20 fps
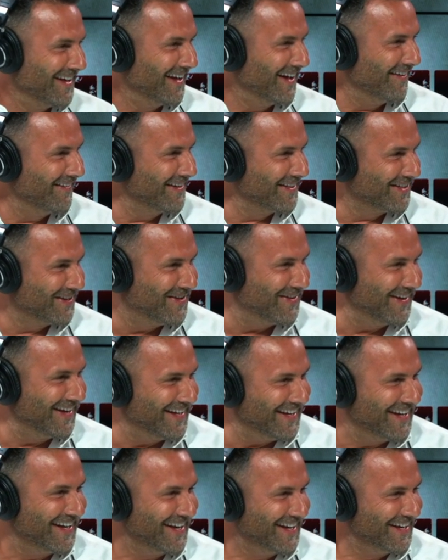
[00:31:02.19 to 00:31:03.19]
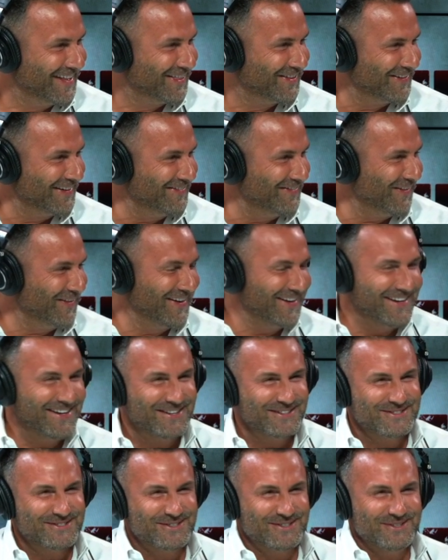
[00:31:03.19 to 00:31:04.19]
I mean, three three more
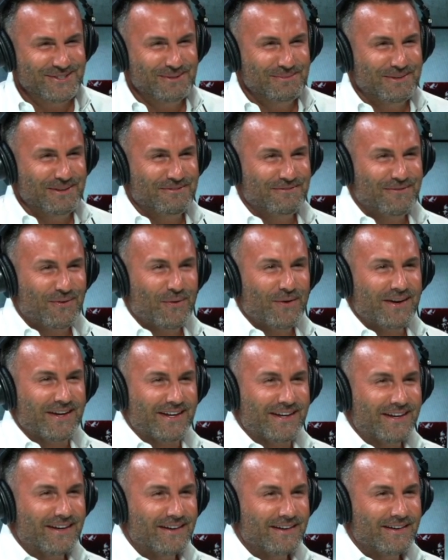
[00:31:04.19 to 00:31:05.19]
years, dude, you'll be 40.